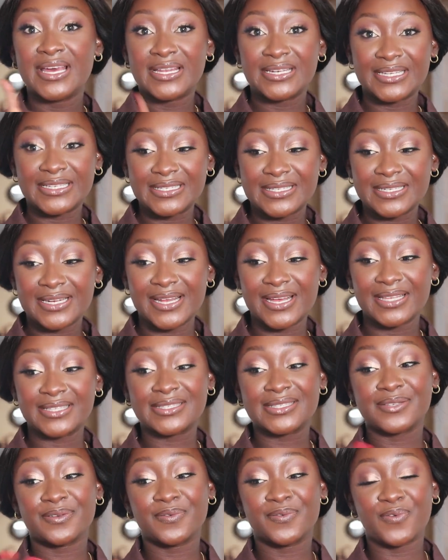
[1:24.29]
this
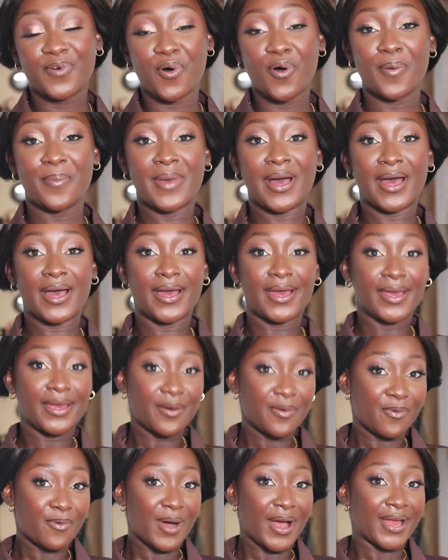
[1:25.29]
lens for my
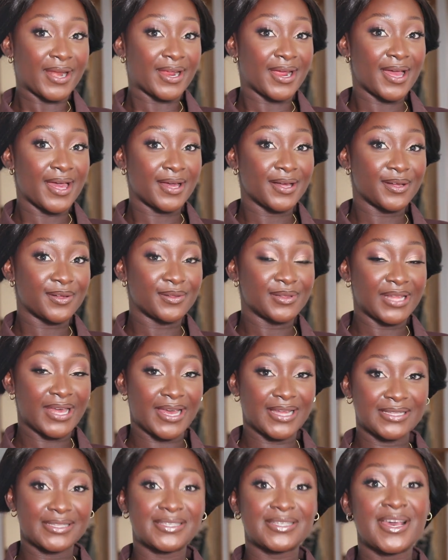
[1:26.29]
wider angle
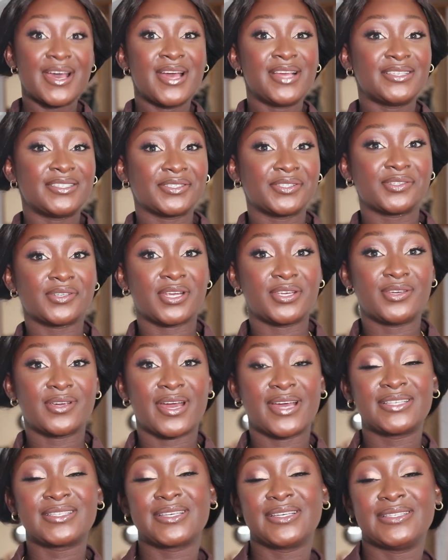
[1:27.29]
lens just so that you
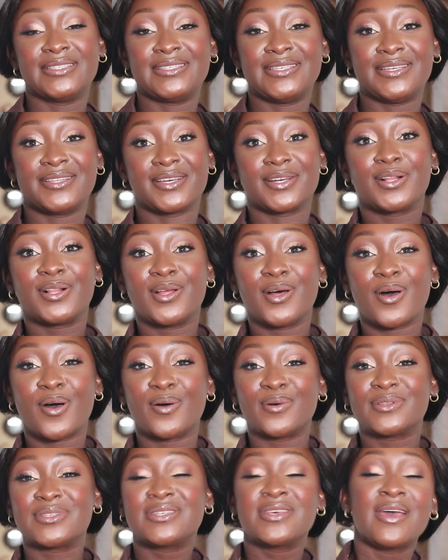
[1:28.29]
guys can see the
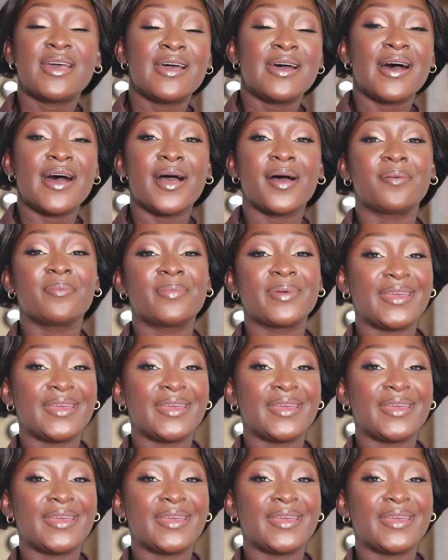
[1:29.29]
clothes um,